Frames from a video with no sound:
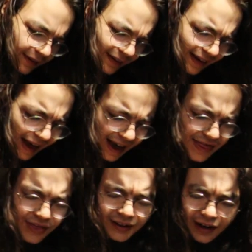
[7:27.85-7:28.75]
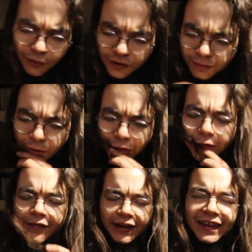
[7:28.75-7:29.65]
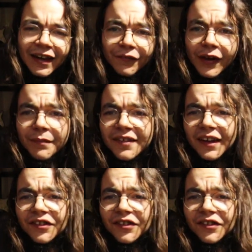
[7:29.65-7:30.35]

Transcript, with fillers: Yeah, I think that was more of a kickflips